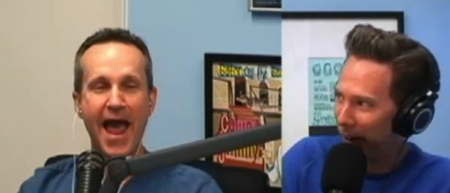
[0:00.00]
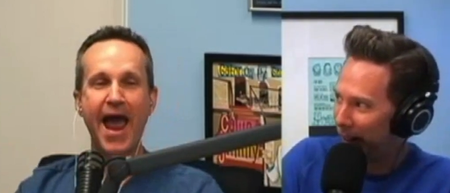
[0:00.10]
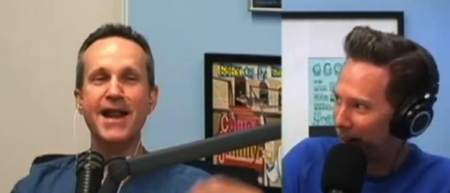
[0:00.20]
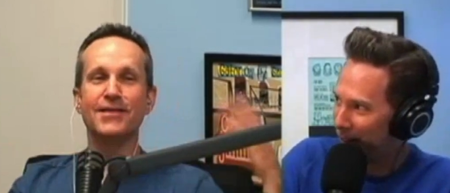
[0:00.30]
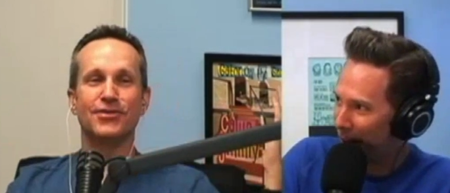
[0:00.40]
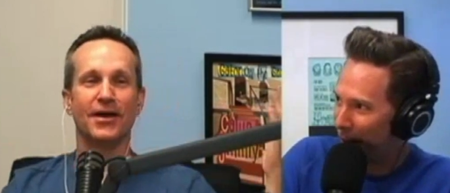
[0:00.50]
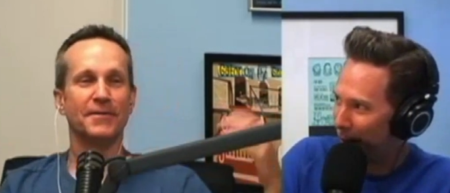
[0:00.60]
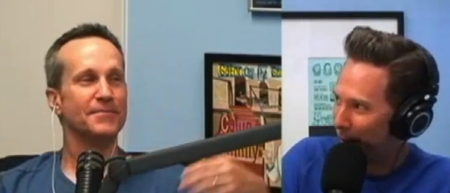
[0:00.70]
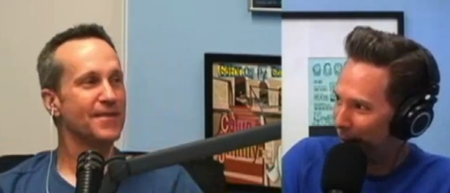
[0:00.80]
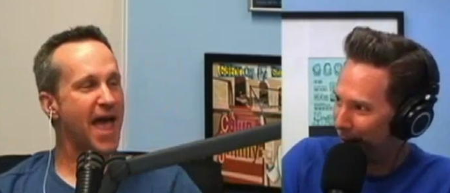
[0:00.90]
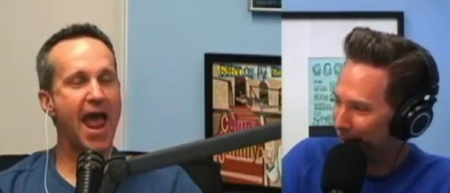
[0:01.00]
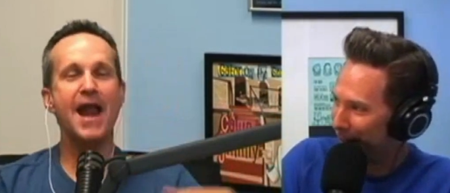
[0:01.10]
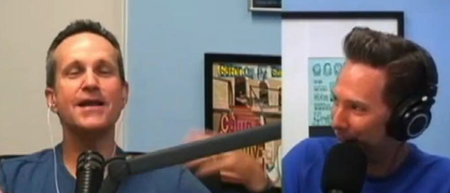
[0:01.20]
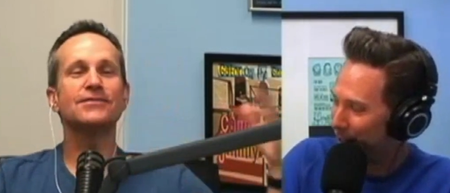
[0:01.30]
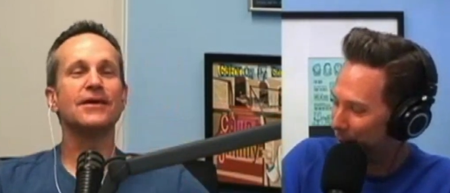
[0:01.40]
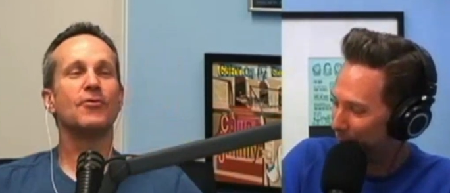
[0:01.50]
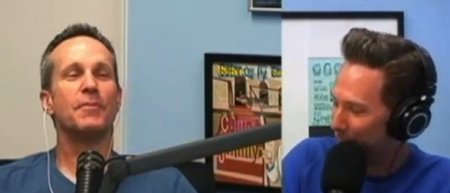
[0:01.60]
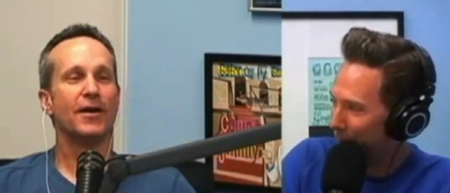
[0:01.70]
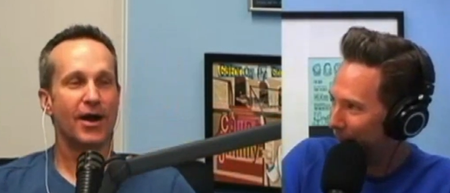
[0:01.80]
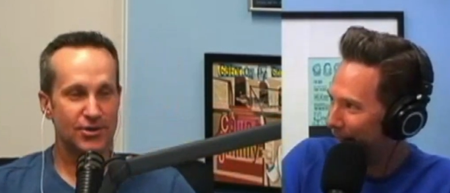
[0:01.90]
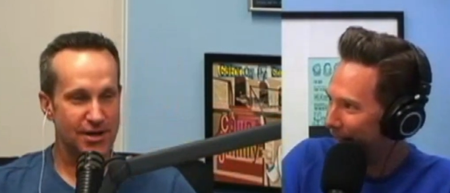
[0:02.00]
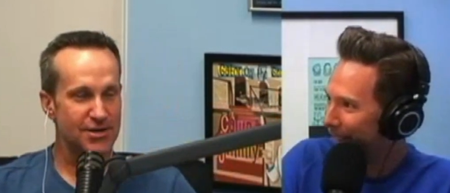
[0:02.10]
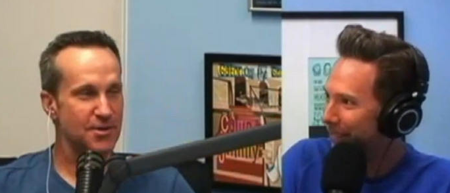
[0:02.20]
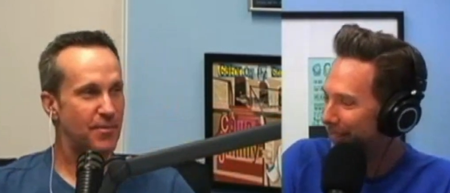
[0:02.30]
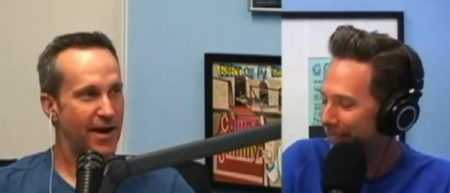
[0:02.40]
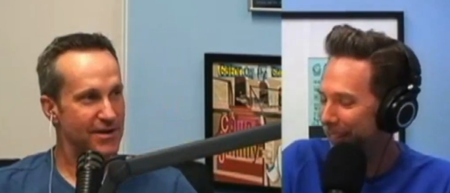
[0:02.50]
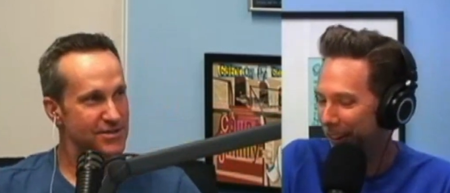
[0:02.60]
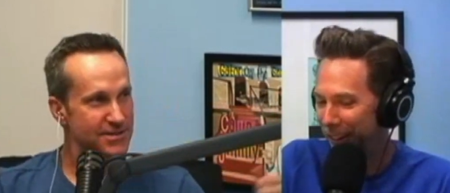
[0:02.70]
Speaker 1: Anything, and start anything would women. Be a nice change of pace.